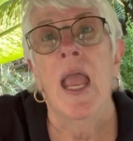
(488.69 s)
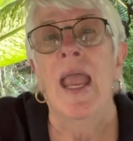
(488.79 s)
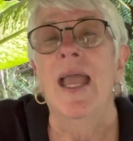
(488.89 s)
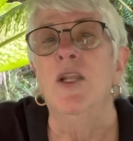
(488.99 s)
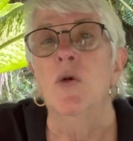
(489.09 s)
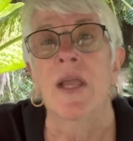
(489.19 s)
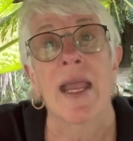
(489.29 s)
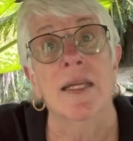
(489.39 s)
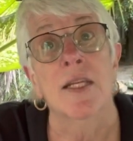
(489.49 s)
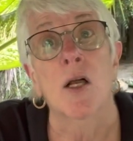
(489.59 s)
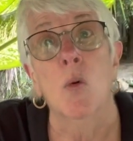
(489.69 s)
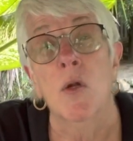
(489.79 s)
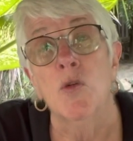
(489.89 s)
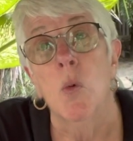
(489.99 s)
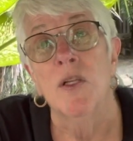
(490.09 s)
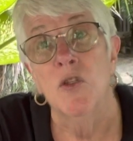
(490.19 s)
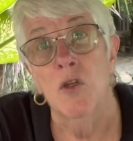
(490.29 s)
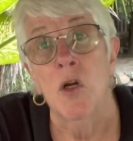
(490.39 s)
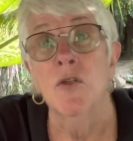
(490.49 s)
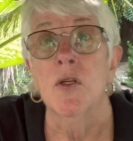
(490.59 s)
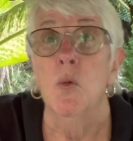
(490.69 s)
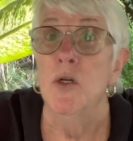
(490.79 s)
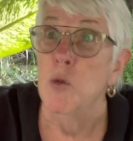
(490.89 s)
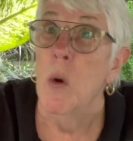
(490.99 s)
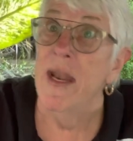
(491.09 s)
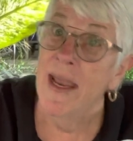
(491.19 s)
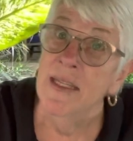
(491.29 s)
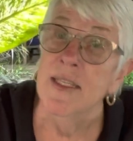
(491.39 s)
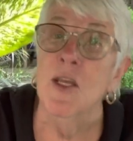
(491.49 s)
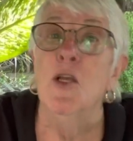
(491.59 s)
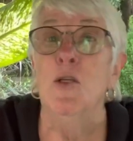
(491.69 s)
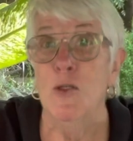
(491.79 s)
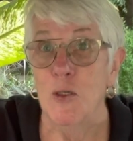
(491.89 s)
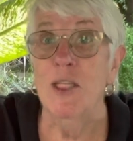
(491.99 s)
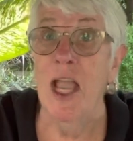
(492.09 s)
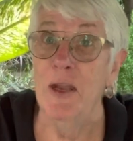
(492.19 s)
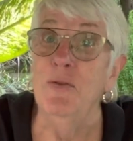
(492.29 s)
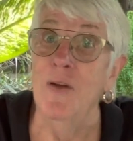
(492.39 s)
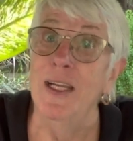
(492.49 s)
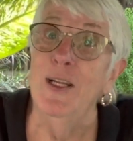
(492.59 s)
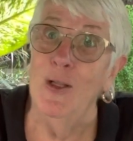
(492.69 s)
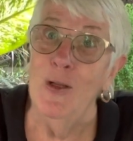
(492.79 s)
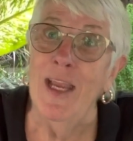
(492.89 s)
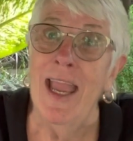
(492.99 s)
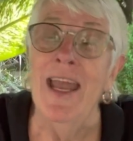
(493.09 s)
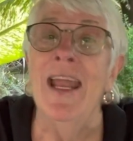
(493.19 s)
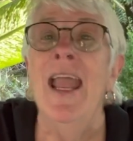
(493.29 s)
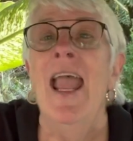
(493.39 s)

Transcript: and you can't tell which one starts and which one ends, so it's kind of funny to look at.